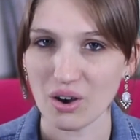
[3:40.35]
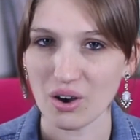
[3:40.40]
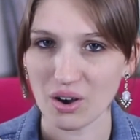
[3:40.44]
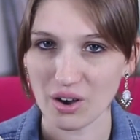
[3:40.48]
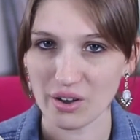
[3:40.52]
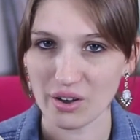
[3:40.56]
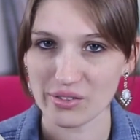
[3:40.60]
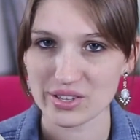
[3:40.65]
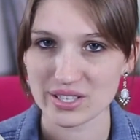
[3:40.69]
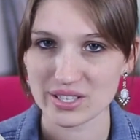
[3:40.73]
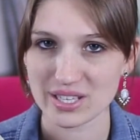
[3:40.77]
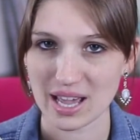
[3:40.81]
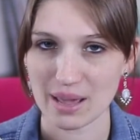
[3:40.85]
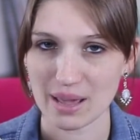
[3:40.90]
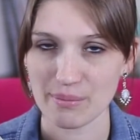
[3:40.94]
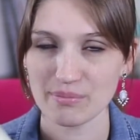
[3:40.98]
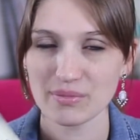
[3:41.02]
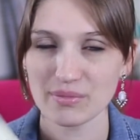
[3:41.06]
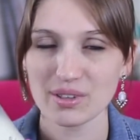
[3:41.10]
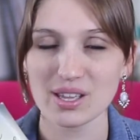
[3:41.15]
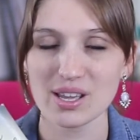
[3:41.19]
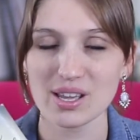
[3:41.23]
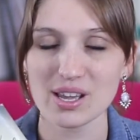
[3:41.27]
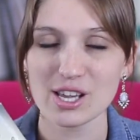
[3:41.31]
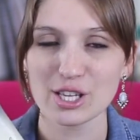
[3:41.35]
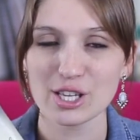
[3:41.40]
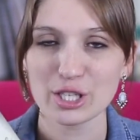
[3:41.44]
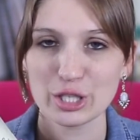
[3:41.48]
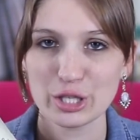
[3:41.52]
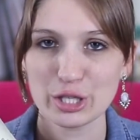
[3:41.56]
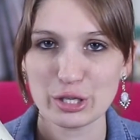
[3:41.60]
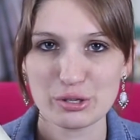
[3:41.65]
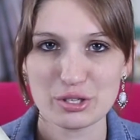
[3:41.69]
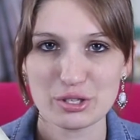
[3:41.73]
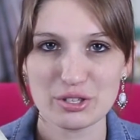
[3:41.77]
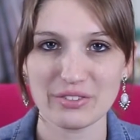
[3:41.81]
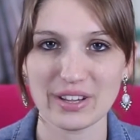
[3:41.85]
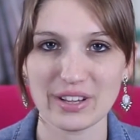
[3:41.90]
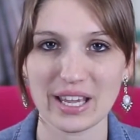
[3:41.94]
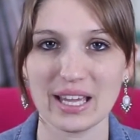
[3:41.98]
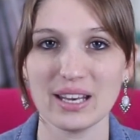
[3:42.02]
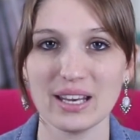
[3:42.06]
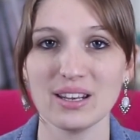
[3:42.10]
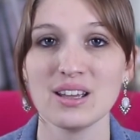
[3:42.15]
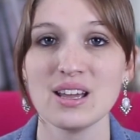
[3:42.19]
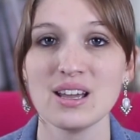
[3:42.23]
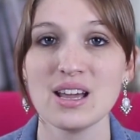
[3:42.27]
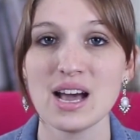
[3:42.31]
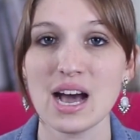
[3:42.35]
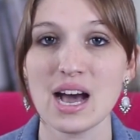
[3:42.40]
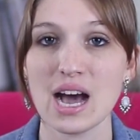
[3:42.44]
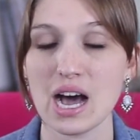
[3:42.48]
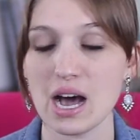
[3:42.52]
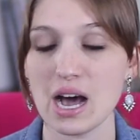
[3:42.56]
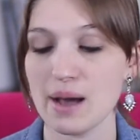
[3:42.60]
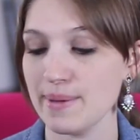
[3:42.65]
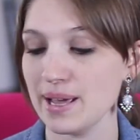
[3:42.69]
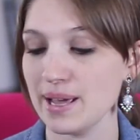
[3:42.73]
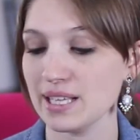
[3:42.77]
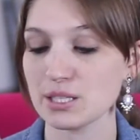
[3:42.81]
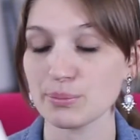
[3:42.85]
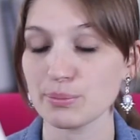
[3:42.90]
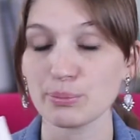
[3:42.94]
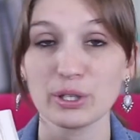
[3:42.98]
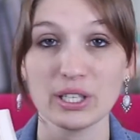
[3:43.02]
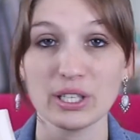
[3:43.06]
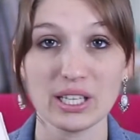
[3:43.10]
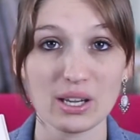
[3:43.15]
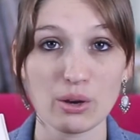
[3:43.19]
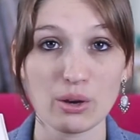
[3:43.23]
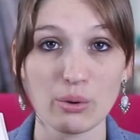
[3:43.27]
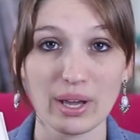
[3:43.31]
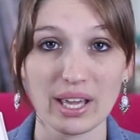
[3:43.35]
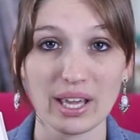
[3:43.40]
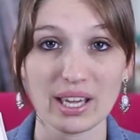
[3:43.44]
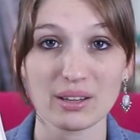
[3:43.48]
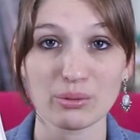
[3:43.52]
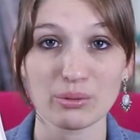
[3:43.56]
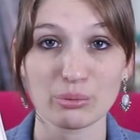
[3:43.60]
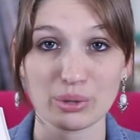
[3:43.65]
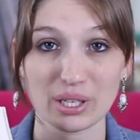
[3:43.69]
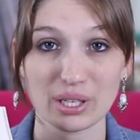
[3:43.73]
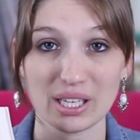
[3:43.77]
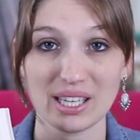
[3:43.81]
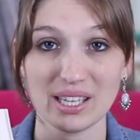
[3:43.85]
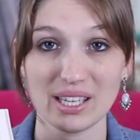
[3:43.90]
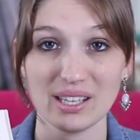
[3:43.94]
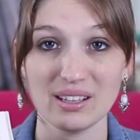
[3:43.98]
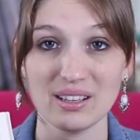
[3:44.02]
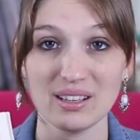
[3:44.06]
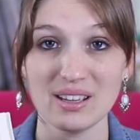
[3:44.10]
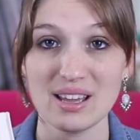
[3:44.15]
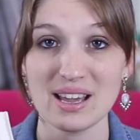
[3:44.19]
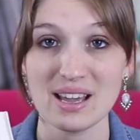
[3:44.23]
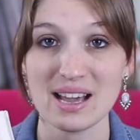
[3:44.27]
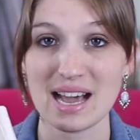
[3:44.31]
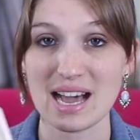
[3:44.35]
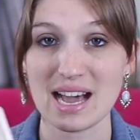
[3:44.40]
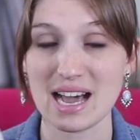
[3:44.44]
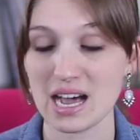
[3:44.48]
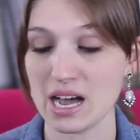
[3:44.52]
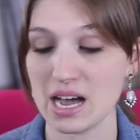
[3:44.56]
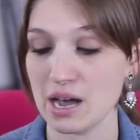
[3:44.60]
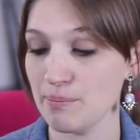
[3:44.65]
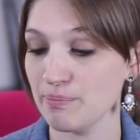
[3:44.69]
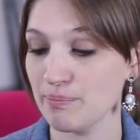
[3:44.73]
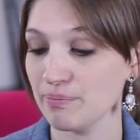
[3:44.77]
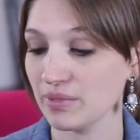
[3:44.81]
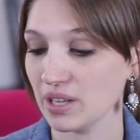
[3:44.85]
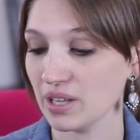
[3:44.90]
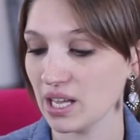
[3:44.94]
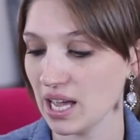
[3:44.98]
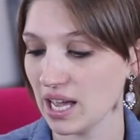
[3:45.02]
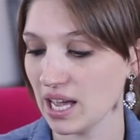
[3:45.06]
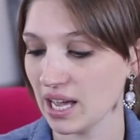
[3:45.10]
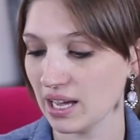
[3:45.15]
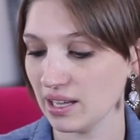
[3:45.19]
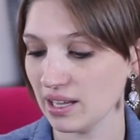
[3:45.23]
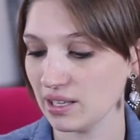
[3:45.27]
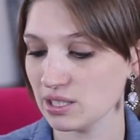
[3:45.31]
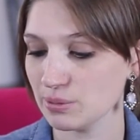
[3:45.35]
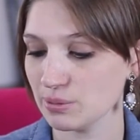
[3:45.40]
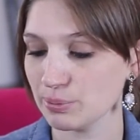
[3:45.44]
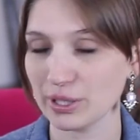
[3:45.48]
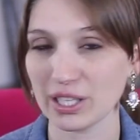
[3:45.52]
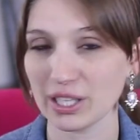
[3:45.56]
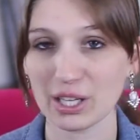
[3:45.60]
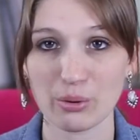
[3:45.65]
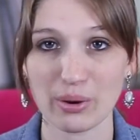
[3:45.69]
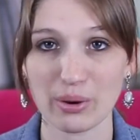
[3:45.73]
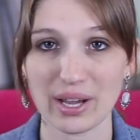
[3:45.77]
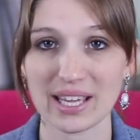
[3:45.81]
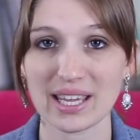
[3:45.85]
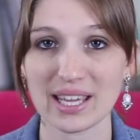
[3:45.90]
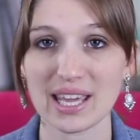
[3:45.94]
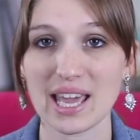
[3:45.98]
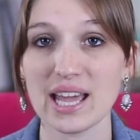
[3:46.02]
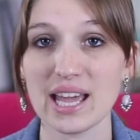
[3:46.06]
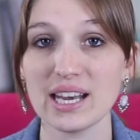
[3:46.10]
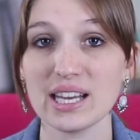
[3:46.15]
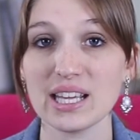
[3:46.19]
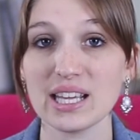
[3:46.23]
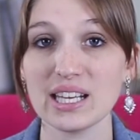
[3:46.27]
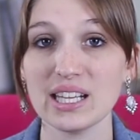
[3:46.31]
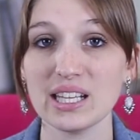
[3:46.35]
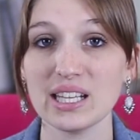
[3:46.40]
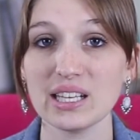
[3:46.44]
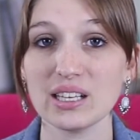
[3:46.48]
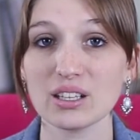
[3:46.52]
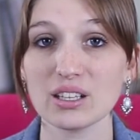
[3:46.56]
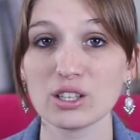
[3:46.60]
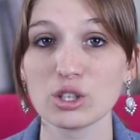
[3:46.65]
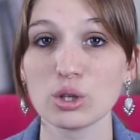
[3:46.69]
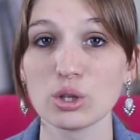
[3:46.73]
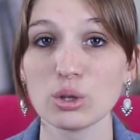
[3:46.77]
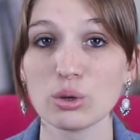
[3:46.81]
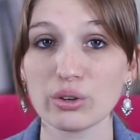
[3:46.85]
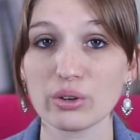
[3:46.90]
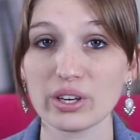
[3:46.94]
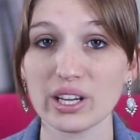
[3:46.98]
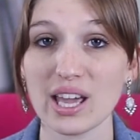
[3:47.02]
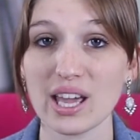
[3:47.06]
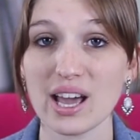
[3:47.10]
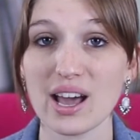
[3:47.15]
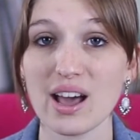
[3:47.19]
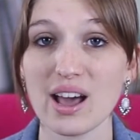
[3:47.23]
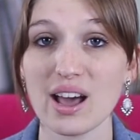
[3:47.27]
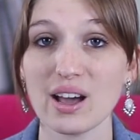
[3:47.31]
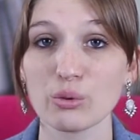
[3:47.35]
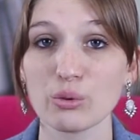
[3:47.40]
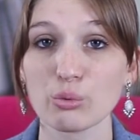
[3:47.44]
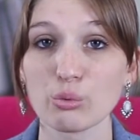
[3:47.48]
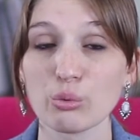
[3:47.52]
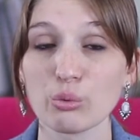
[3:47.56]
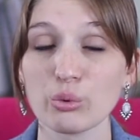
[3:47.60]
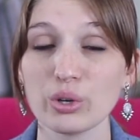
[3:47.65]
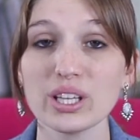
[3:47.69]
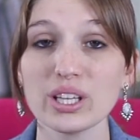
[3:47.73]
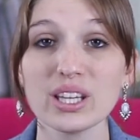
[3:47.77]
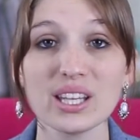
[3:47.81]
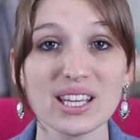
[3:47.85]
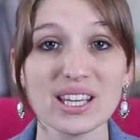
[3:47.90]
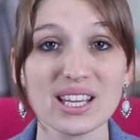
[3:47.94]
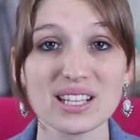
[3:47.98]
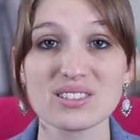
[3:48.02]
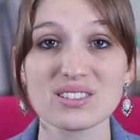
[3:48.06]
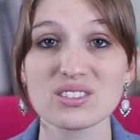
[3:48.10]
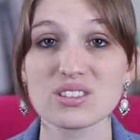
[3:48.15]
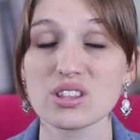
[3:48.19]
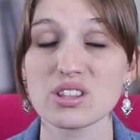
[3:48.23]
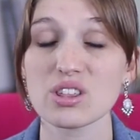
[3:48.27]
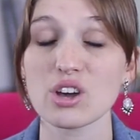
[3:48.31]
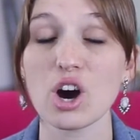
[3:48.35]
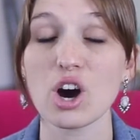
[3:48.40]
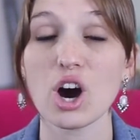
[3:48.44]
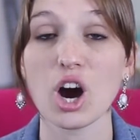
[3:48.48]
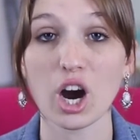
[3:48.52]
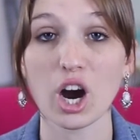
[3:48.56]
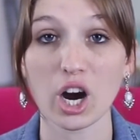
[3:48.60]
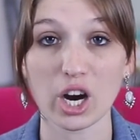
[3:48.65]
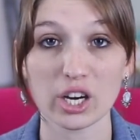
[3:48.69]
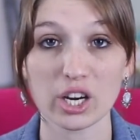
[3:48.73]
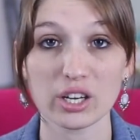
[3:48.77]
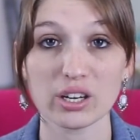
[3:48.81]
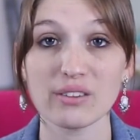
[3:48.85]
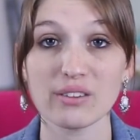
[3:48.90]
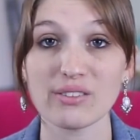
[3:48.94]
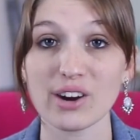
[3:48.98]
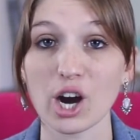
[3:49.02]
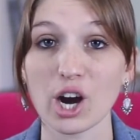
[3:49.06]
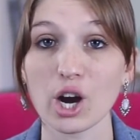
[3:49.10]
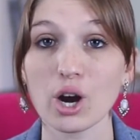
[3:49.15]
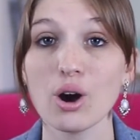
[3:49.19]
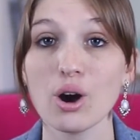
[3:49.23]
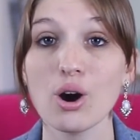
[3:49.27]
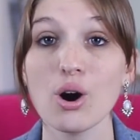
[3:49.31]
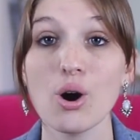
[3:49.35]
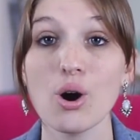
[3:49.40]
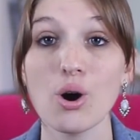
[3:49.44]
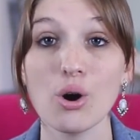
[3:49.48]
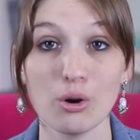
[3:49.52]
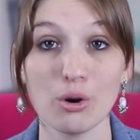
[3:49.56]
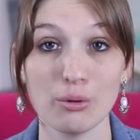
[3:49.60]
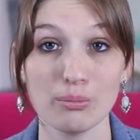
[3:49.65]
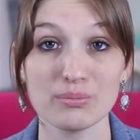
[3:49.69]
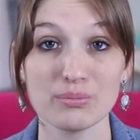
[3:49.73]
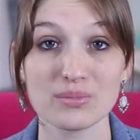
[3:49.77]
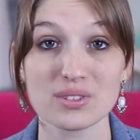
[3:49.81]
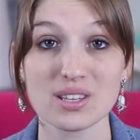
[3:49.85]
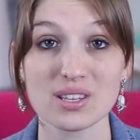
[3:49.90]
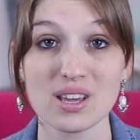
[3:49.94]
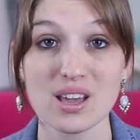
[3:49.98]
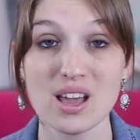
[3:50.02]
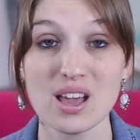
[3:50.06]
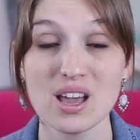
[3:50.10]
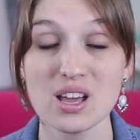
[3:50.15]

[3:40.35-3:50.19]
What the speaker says: all the time. Huge fan. It's a pretty quick read, and it's pretty quick. And in it, Gloria really gets to the heart of our homes.